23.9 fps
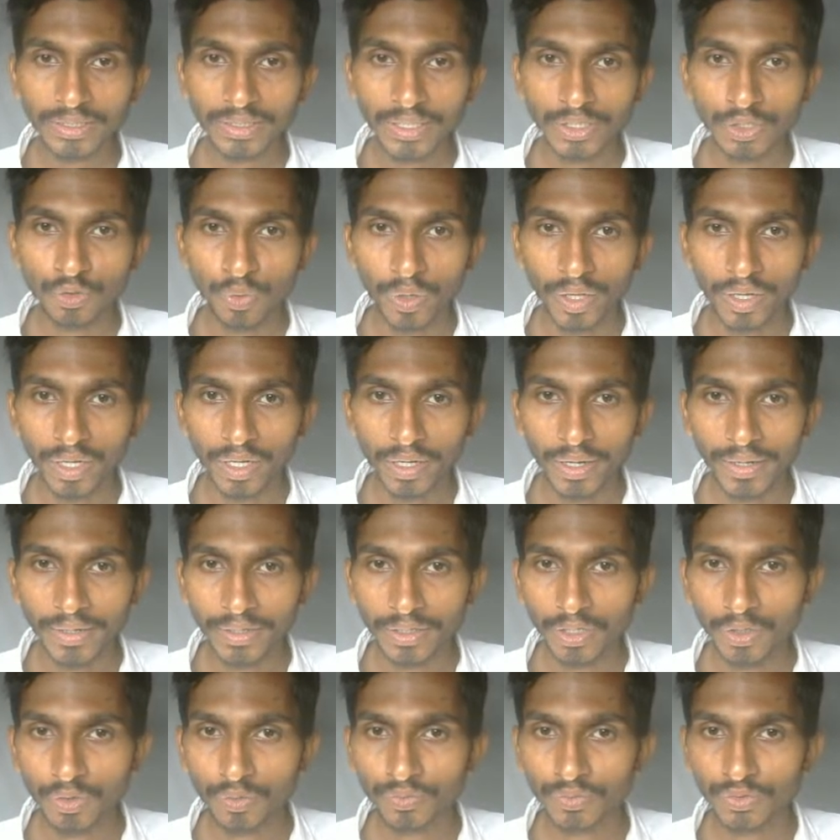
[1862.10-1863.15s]
the URL right
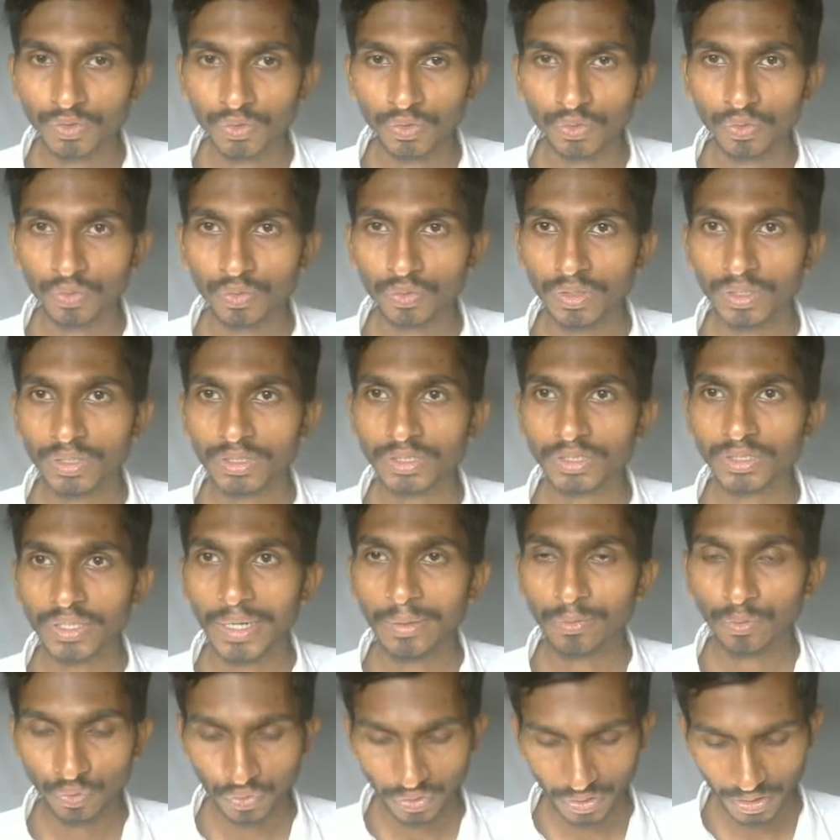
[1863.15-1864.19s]
now, so it's
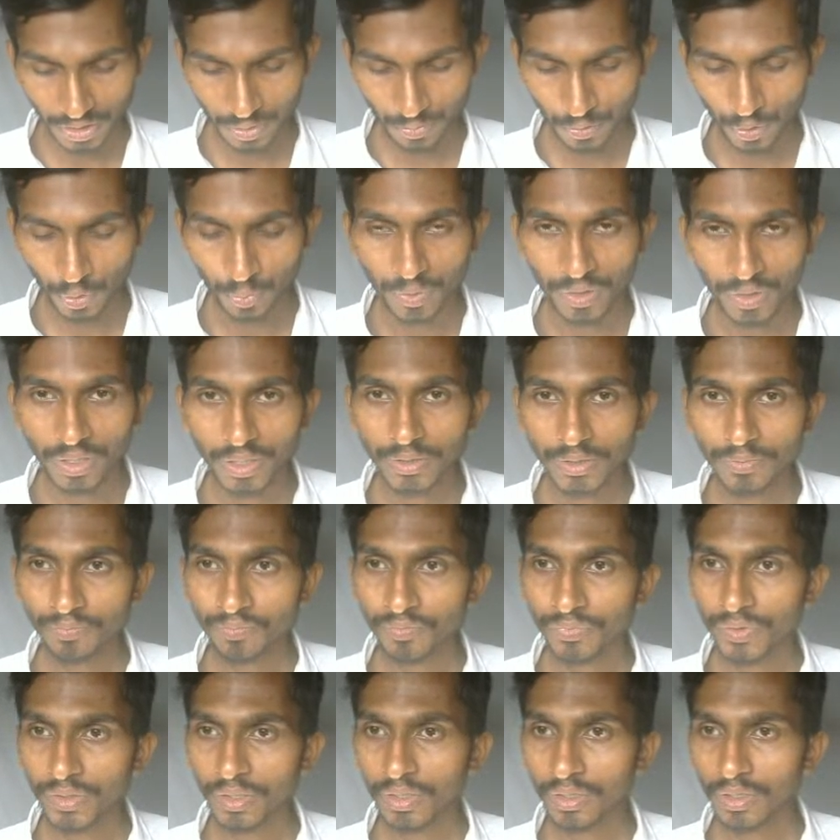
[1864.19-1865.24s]
time to see it properly.
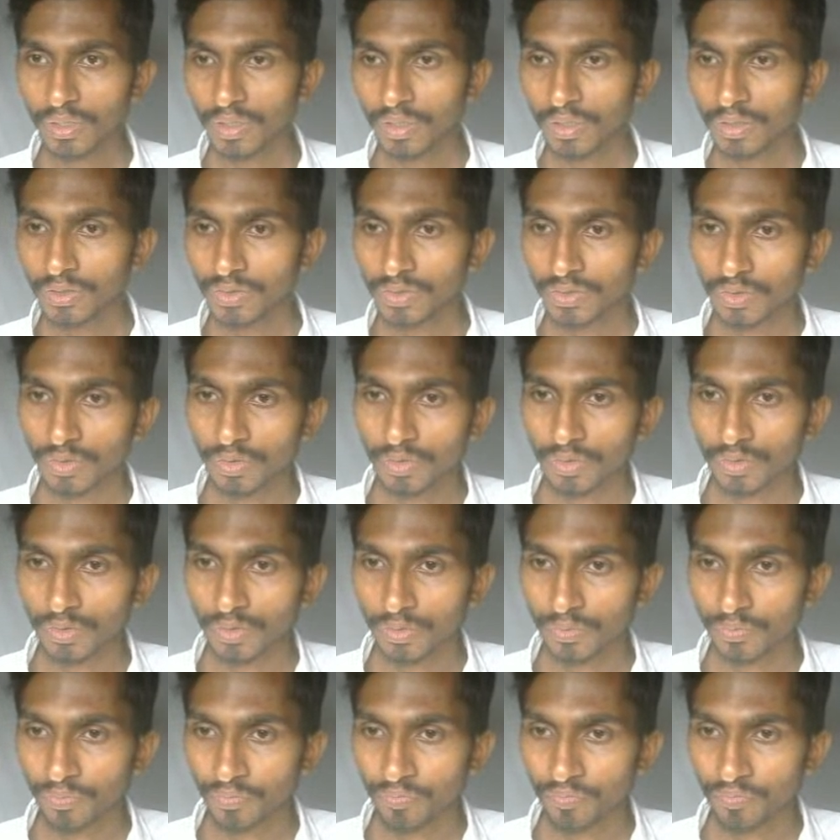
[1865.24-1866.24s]
So